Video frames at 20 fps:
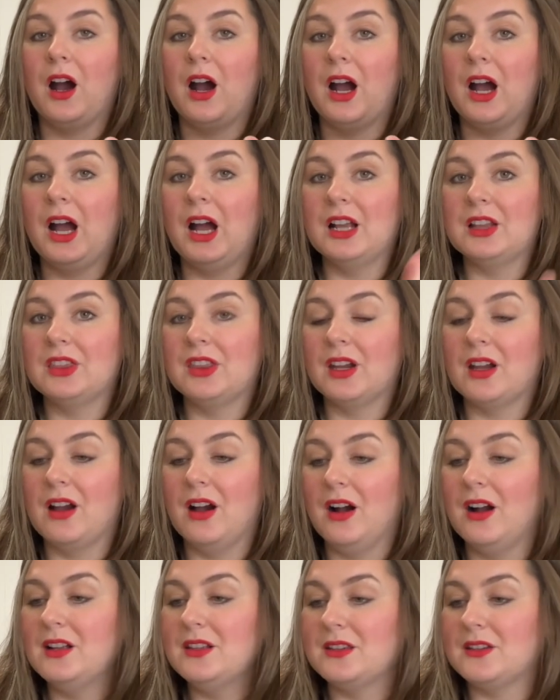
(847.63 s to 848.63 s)
at the
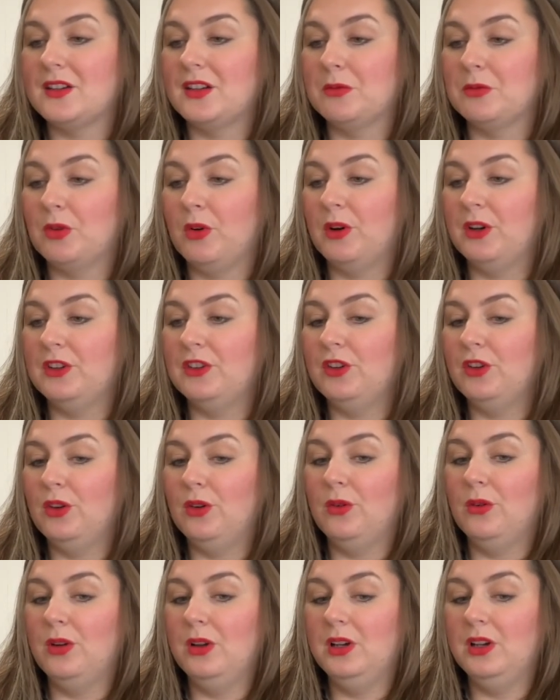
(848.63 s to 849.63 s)
concert I'm going
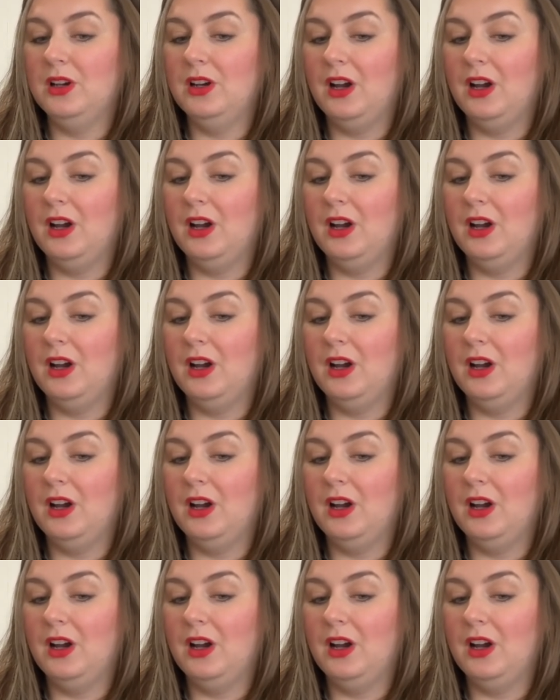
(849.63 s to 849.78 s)
to,